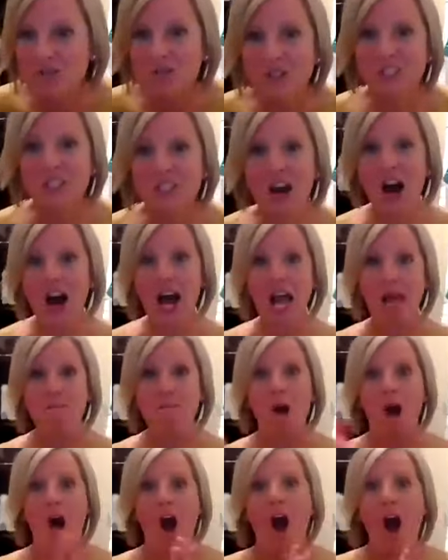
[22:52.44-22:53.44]
for
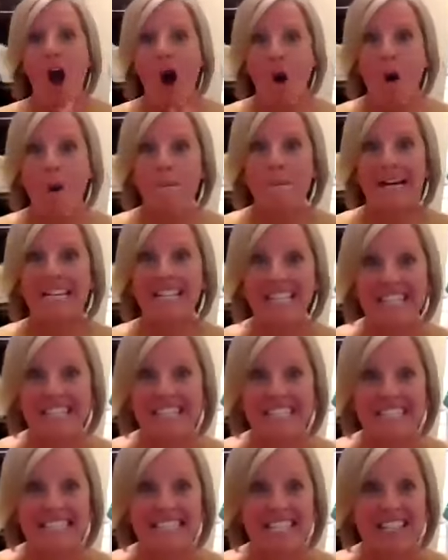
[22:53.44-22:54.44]
time? Oh my
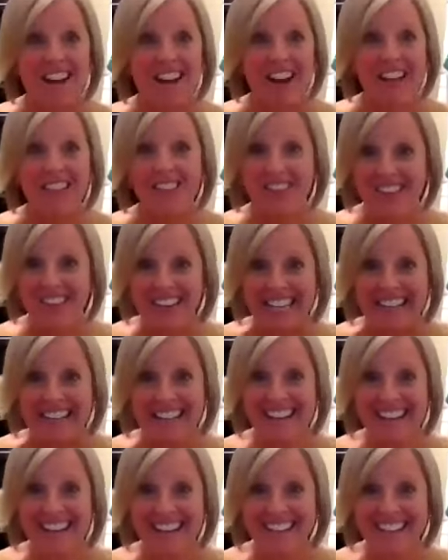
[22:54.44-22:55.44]
goodness, it's 9:30.
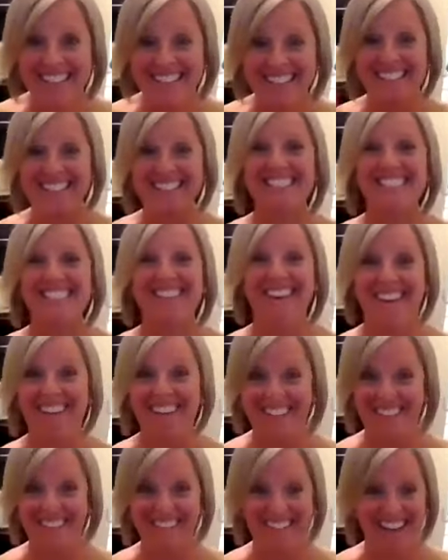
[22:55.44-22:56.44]

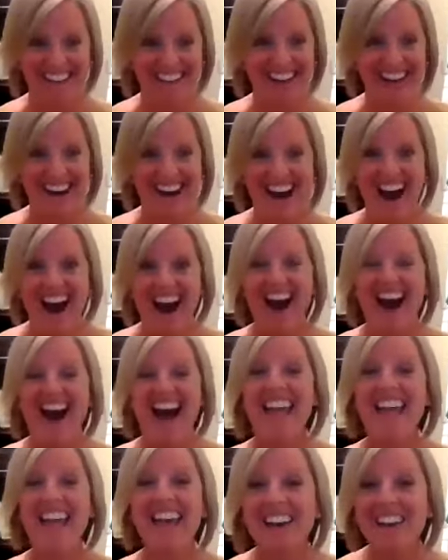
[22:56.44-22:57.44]
So I
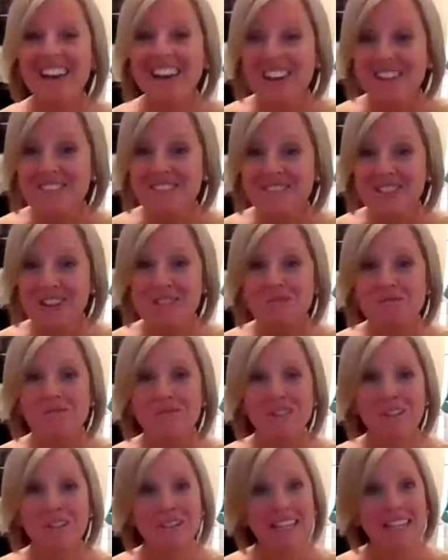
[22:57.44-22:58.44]
have
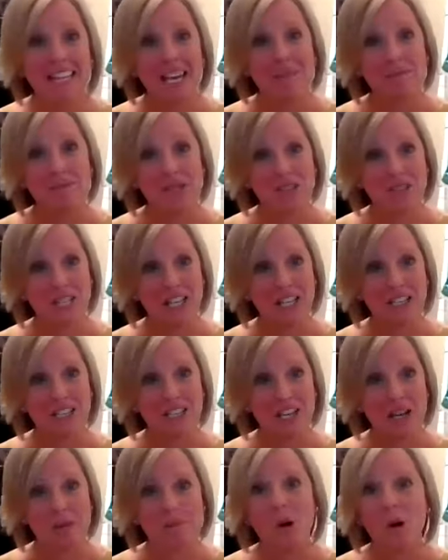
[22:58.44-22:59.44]
really kept your
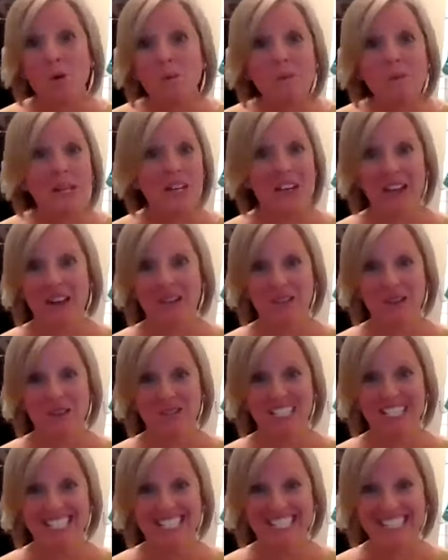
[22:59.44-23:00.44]
attention. I'm hoping
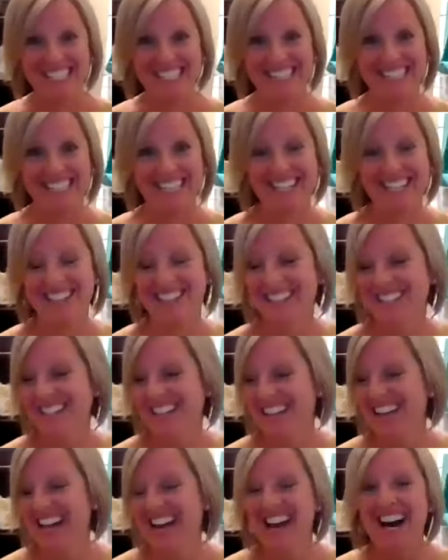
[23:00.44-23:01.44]
everyone is still there
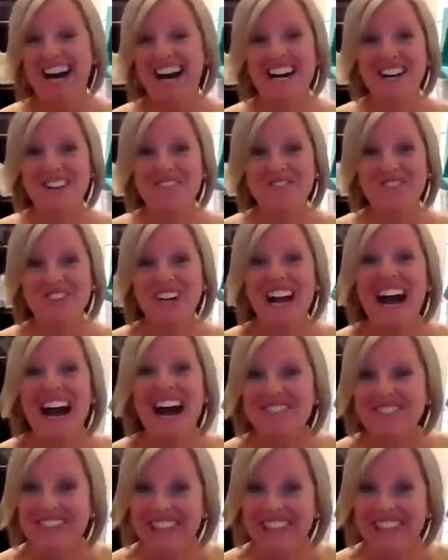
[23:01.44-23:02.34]
for a half